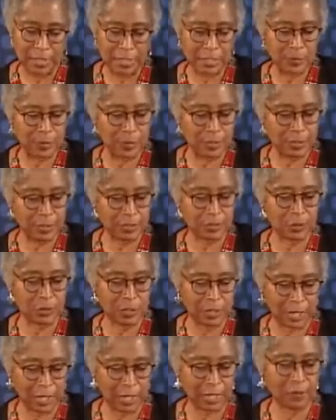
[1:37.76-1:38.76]
is because
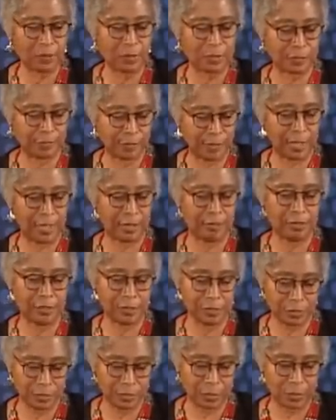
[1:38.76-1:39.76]
when I was 5
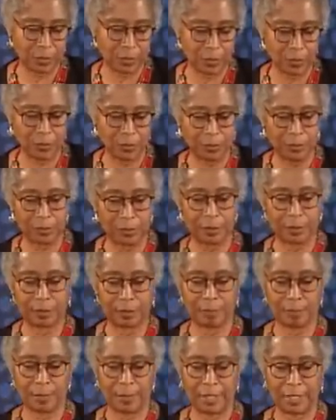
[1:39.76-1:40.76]
years old,
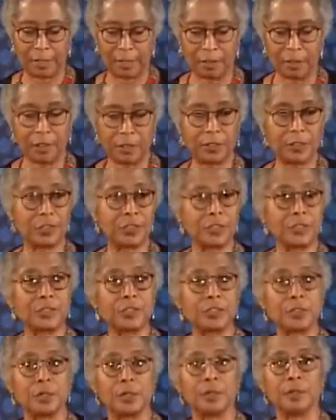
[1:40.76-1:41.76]
my eldest
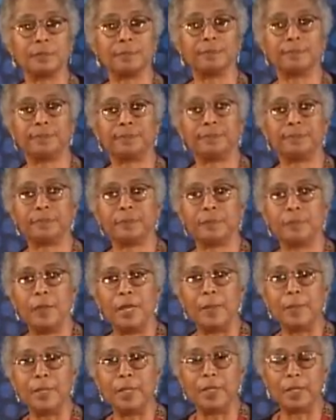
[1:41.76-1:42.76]
sister,
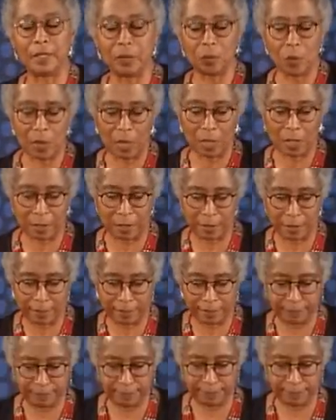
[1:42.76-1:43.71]
Mamie Lee Walker,